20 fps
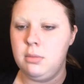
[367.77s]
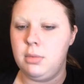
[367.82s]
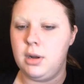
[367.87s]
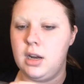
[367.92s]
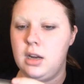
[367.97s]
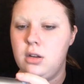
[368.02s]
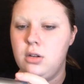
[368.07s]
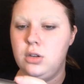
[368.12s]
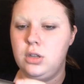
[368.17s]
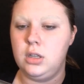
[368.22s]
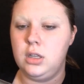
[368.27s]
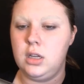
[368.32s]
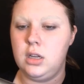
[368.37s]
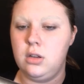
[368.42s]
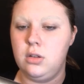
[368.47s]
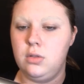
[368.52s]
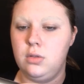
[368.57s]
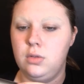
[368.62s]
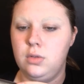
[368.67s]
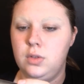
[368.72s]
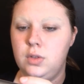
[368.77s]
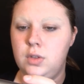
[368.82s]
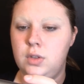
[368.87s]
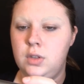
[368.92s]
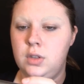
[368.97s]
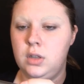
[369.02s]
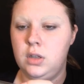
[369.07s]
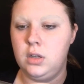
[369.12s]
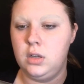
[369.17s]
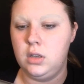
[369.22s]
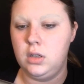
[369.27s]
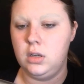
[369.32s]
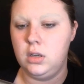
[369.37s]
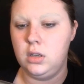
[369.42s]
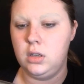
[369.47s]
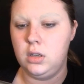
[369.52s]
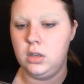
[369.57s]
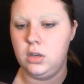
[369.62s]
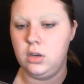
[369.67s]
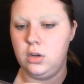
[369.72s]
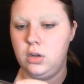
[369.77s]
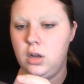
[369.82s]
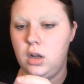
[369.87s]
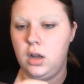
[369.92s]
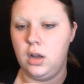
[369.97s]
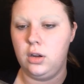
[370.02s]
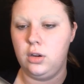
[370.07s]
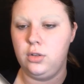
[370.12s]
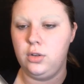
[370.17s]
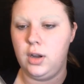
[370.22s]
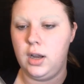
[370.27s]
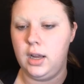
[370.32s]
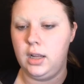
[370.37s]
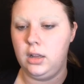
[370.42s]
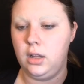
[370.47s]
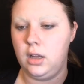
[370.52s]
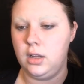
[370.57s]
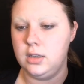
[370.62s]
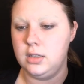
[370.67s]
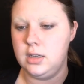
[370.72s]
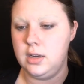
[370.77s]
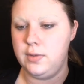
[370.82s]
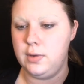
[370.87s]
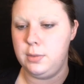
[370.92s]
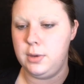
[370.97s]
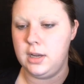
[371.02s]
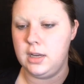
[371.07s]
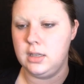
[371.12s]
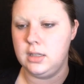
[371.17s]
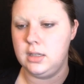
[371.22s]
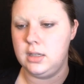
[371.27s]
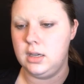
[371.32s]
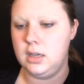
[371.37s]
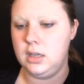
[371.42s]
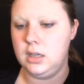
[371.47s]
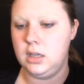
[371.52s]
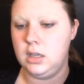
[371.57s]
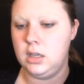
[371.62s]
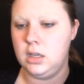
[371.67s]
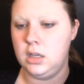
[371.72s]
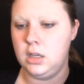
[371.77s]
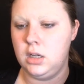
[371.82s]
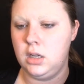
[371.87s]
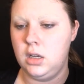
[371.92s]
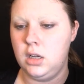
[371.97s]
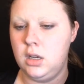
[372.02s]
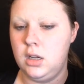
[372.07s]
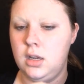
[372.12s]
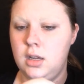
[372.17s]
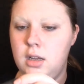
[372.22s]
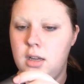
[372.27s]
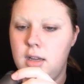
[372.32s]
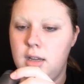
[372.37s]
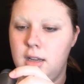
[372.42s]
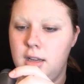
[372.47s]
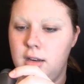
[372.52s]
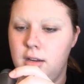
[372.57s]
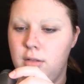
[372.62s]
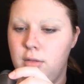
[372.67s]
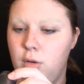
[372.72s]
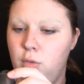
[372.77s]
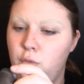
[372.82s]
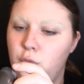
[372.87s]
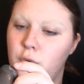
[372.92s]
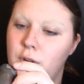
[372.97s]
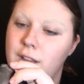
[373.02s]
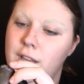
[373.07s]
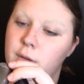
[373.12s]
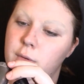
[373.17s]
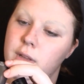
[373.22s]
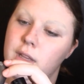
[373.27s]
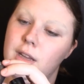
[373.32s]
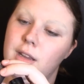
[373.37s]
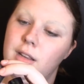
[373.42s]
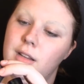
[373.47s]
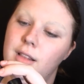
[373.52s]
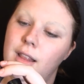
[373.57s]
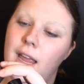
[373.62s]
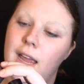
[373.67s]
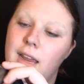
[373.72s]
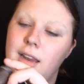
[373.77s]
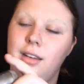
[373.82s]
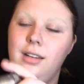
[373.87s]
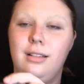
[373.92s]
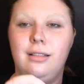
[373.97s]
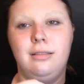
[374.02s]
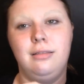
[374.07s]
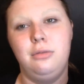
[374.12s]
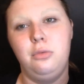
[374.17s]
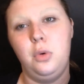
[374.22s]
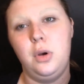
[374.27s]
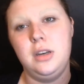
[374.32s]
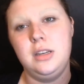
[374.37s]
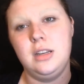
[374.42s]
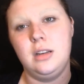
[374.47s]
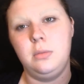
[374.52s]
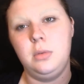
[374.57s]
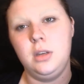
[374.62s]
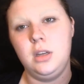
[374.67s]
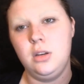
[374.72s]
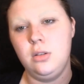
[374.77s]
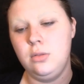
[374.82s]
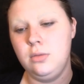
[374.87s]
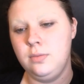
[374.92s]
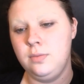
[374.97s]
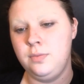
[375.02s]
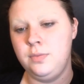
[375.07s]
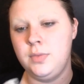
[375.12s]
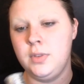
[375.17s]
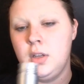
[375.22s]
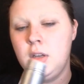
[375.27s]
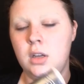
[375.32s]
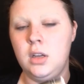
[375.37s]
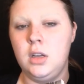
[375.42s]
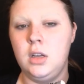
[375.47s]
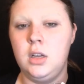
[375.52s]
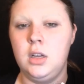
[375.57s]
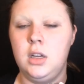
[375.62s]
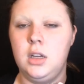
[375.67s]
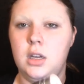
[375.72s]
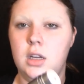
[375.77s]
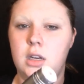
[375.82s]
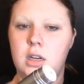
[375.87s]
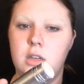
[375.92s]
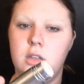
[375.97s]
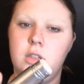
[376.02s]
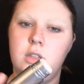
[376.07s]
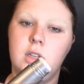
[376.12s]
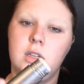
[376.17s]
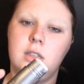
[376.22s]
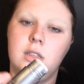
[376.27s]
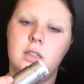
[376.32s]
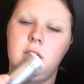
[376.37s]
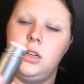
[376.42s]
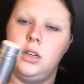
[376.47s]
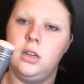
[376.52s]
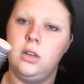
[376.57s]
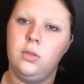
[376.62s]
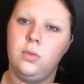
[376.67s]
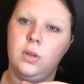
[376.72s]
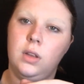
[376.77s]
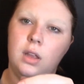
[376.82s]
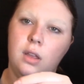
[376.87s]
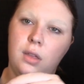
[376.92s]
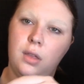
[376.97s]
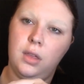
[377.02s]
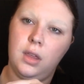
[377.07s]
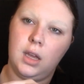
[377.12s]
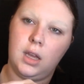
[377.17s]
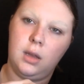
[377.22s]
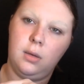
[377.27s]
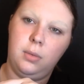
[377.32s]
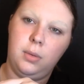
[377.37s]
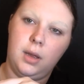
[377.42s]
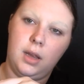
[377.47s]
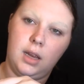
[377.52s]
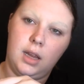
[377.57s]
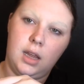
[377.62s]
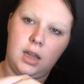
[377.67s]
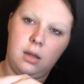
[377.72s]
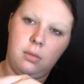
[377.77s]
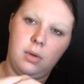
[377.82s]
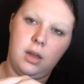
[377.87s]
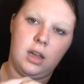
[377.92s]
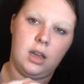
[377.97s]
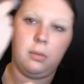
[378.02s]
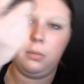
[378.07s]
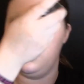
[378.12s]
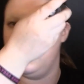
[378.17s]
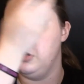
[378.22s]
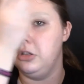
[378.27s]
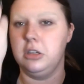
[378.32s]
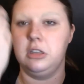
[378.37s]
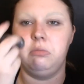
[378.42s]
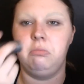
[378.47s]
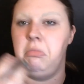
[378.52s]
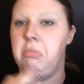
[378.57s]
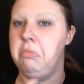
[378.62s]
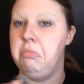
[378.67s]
but I usually use Kryolan TV Paint Stick in really, really light 1W, and it's just really thick pancakey makeup and you just